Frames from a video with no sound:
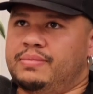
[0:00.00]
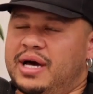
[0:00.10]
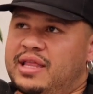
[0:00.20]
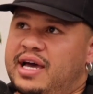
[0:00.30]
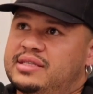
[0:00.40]

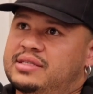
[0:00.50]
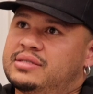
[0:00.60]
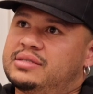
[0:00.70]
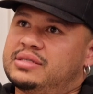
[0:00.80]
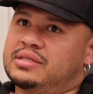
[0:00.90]
My
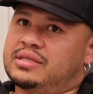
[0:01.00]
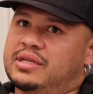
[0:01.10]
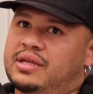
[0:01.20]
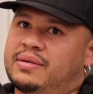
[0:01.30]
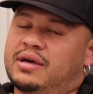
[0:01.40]
last
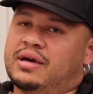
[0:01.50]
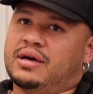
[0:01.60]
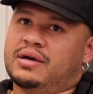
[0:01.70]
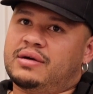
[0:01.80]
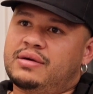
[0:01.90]
season in
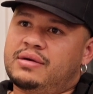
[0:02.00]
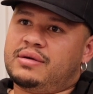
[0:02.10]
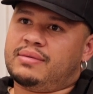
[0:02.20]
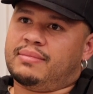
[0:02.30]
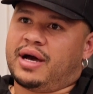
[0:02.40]

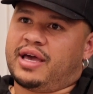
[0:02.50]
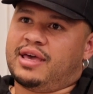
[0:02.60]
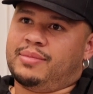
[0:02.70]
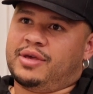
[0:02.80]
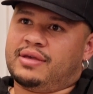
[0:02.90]

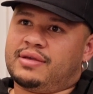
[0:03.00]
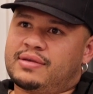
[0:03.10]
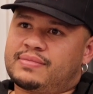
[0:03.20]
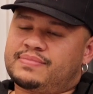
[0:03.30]
Miami,